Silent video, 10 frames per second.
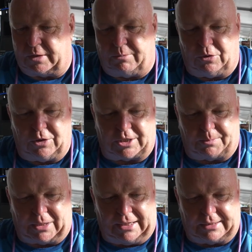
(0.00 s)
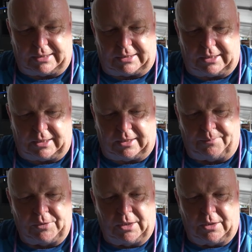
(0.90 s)
municipalities here,
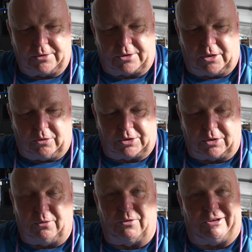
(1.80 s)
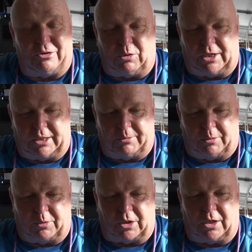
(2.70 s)
so it's doing very well at the
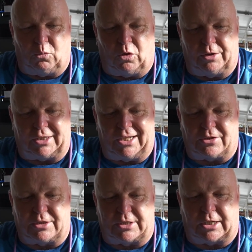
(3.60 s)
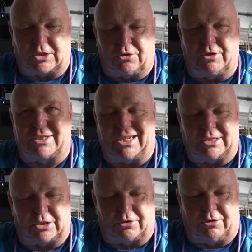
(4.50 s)
moment. We've got 1,600 Santa